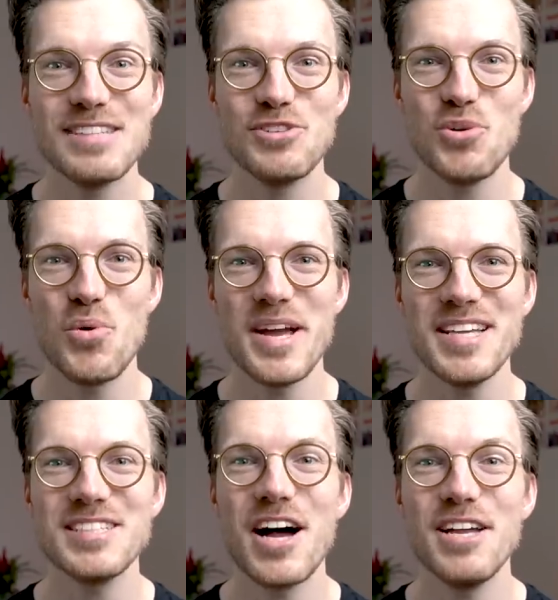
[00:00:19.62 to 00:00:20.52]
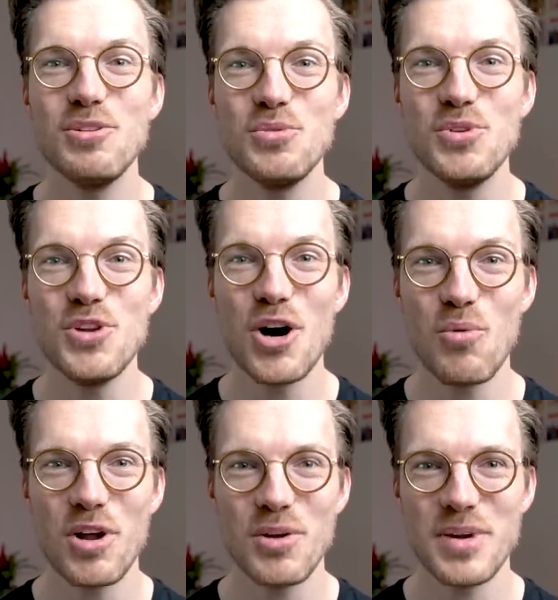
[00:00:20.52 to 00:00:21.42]
As always, I do not
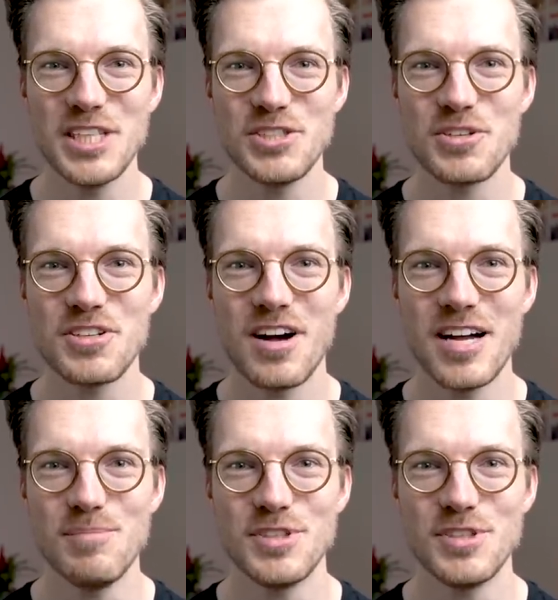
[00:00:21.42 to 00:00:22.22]
want to waste your time,